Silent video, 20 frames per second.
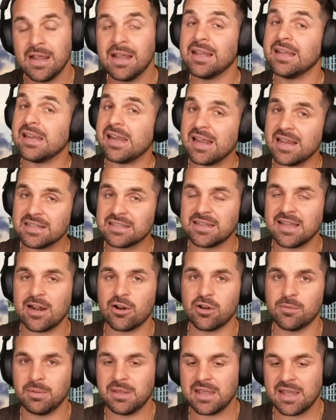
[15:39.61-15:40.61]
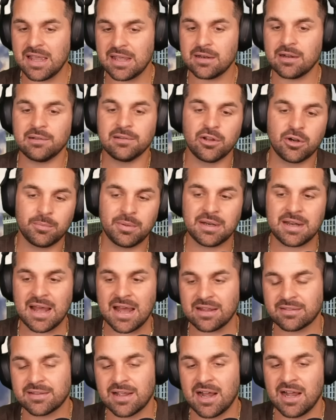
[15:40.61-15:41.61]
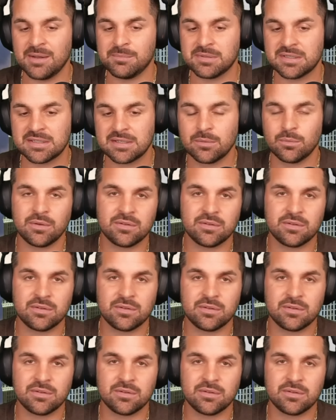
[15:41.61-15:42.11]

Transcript: He is there to be hit a little bit at times.